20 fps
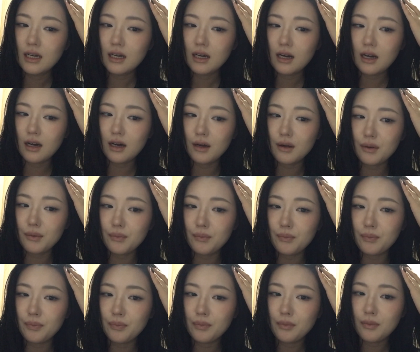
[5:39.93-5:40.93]

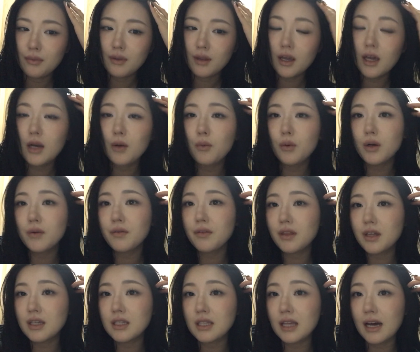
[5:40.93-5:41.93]
And one of the
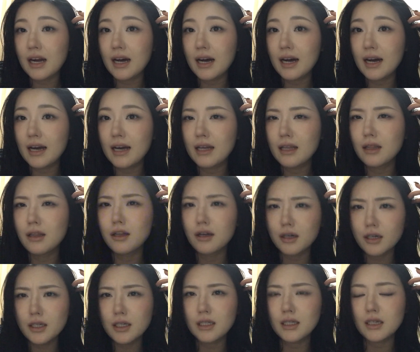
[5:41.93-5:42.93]
things that I
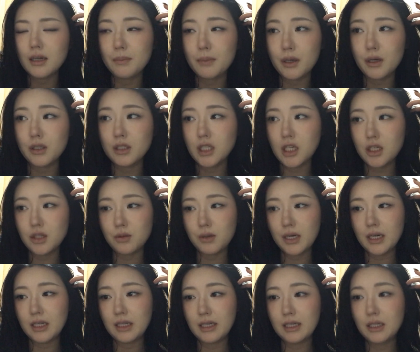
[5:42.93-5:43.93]
learned about Jeju
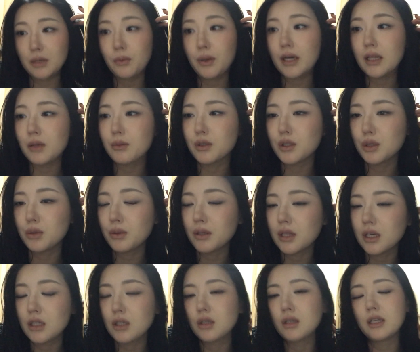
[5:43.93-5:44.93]
Island while I was doing
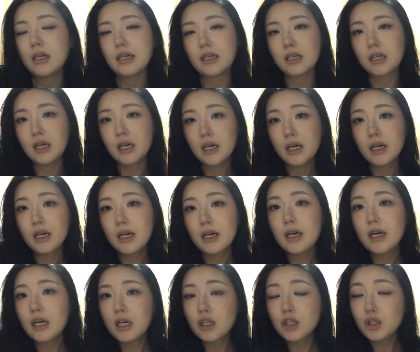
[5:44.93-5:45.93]
that like
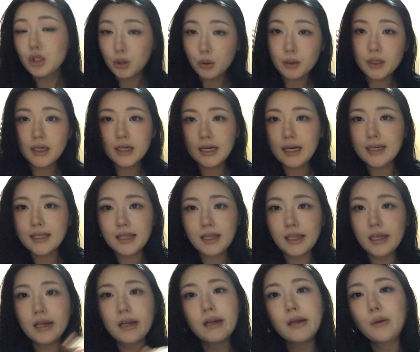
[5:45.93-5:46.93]
tour guide
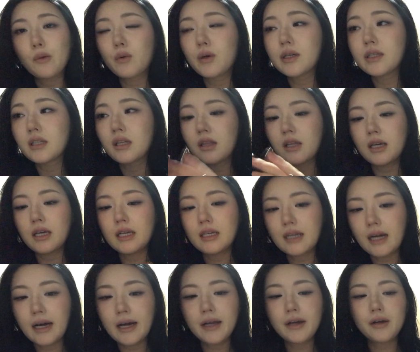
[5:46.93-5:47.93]
thing was the
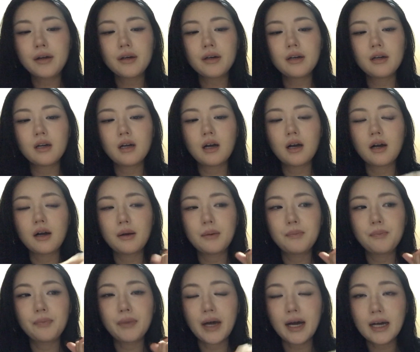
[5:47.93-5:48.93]
entire
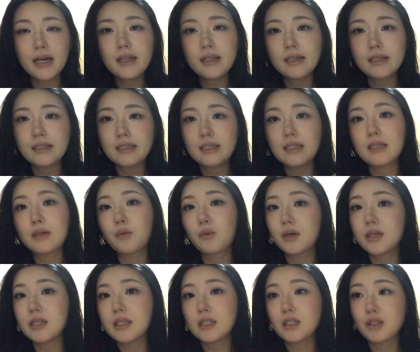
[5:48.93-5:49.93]
island
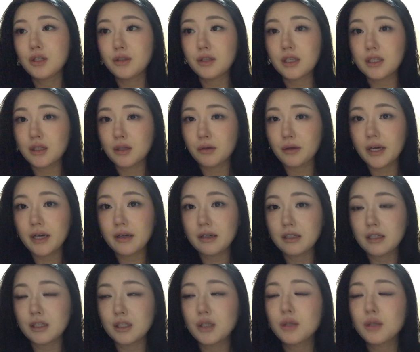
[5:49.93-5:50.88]
was UNESCO heritage.